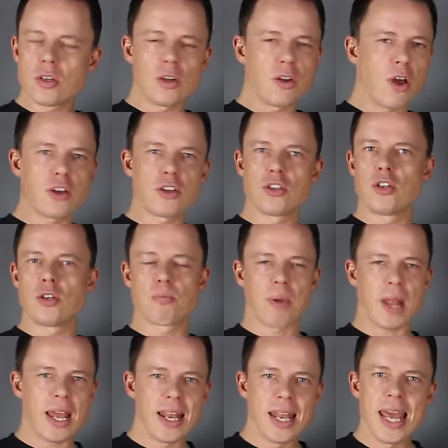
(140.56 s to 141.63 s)
learn to
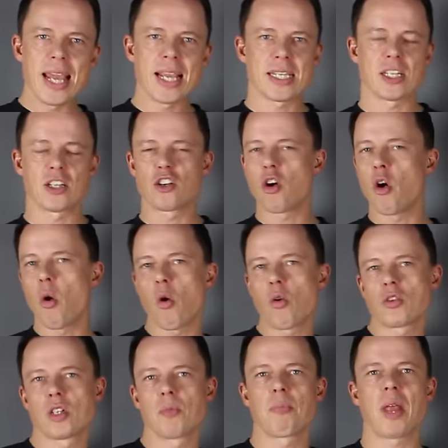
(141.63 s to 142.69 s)
play licks and
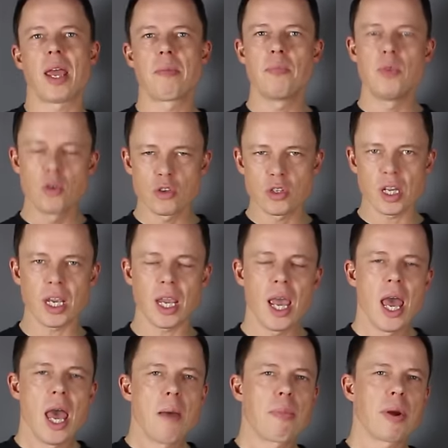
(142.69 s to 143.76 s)
chords and play music,
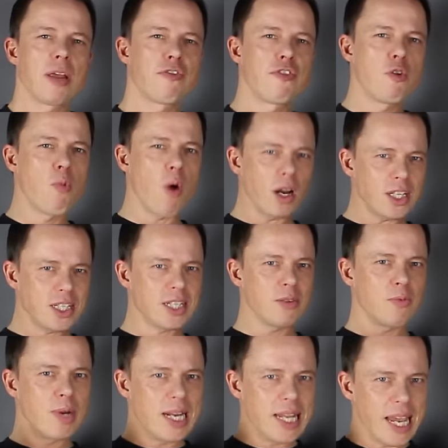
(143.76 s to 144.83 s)
but if you want
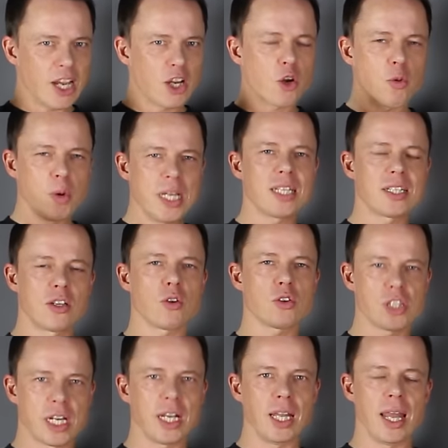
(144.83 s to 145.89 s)
to really increase your
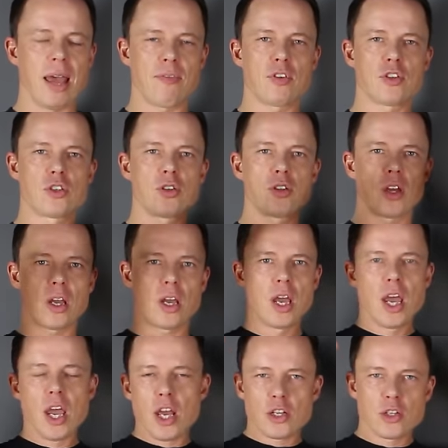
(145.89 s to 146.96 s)
skill level to
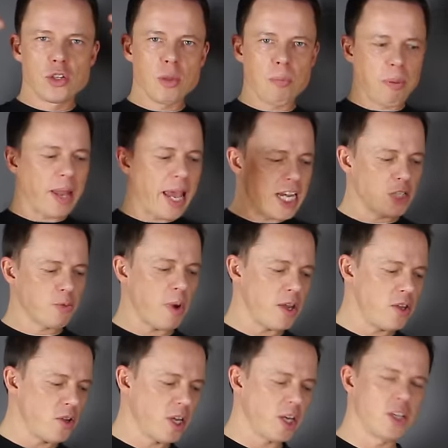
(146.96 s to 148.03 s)
the place where
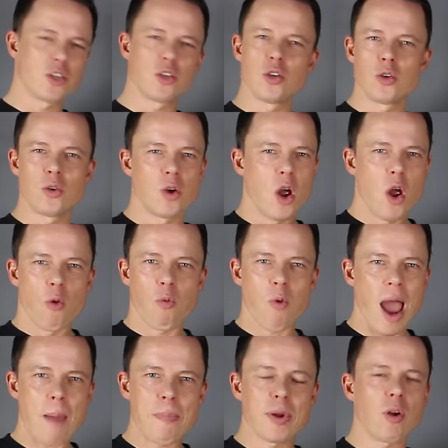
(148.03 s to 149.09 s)
you can do
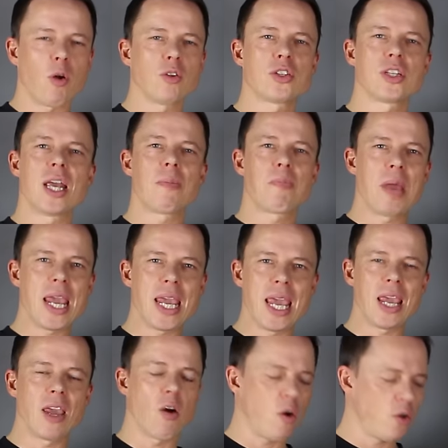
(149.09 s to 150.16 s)
rapid alternate
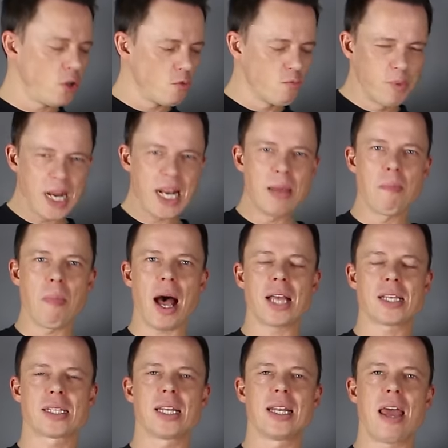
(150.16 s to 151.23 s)
picking, or you really
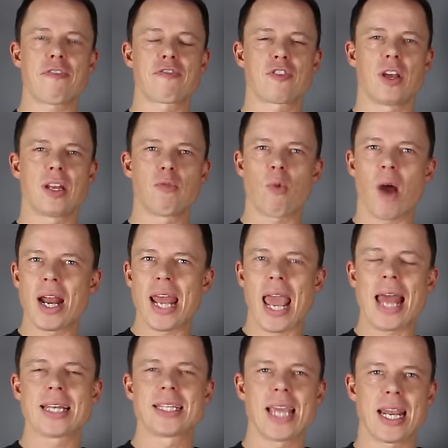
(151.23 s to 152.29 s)
master left and right
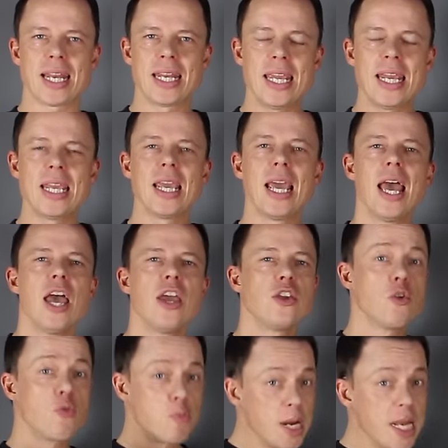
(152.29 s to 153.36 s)
hand technique,
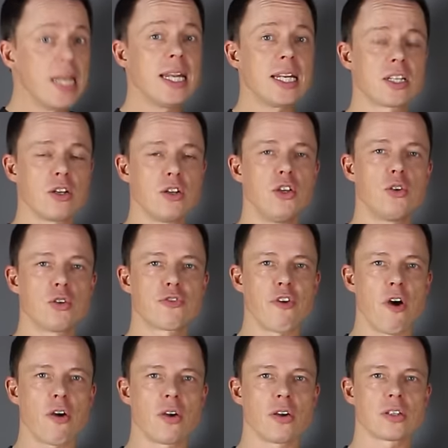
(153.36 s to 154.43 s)
you really need to use
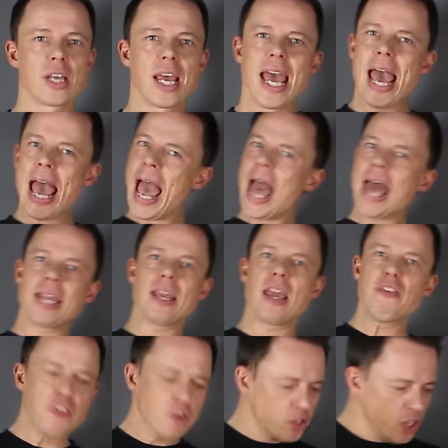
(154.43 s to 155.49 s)
focus. And
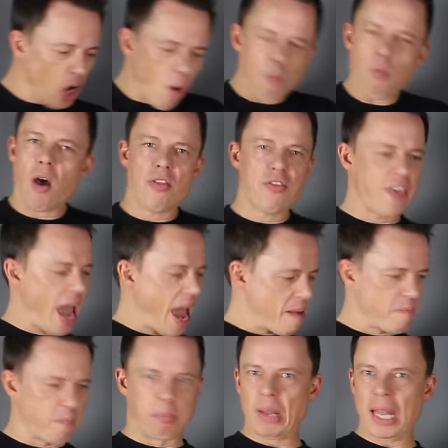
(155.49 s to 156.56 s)
if you don't want
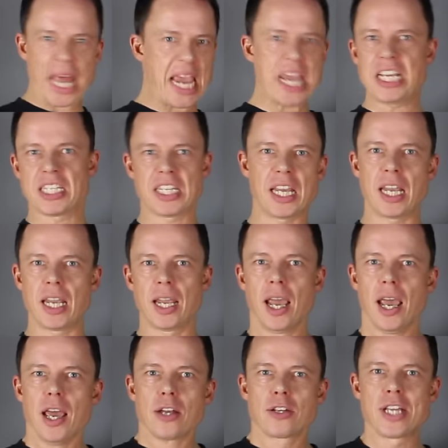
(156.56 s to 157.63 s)
that blazing
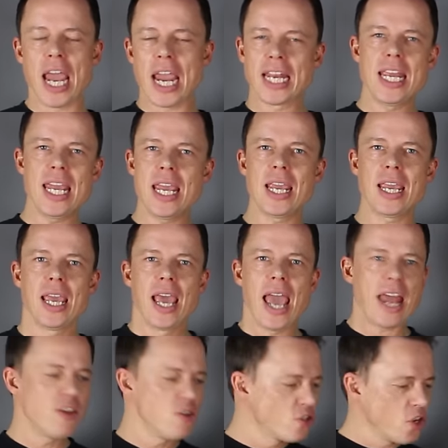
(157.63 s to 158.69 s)
technique,
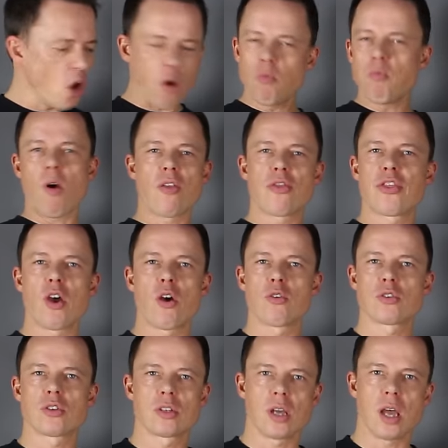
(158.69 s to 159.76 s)
and you don't want
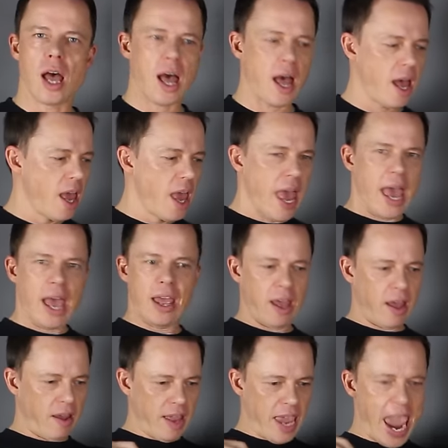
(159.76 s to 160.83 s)
those
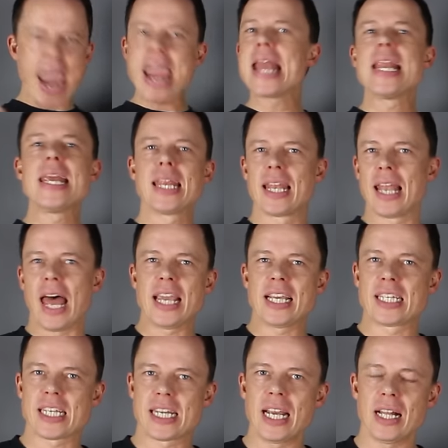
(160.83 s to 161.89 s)
alien-like
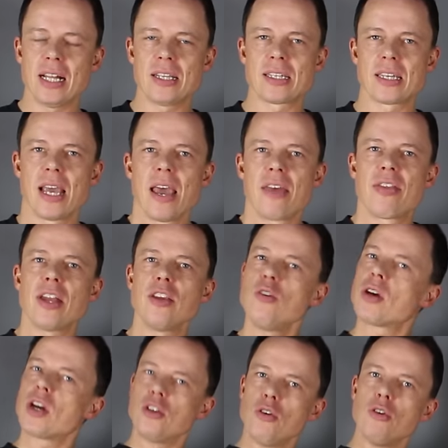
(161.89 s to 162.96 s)
skills, then
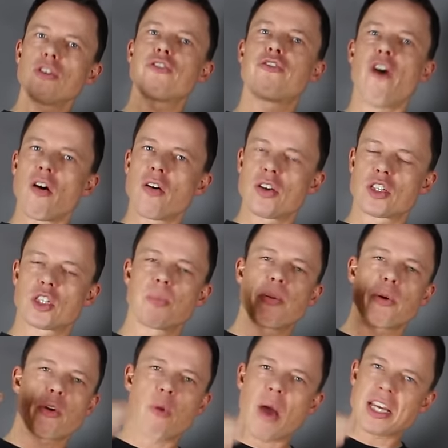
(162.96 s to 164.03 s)
you can use focus to
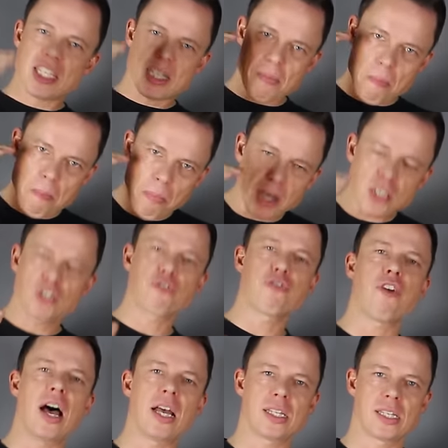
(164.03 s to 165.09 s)
progress much
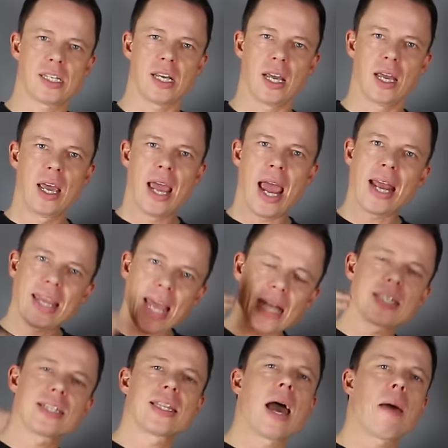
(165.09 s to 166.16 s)
faster and
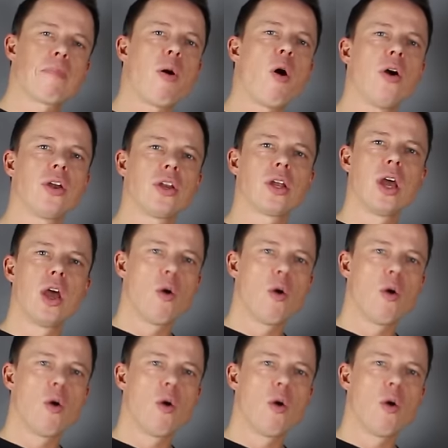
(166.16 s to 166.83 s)
get to that point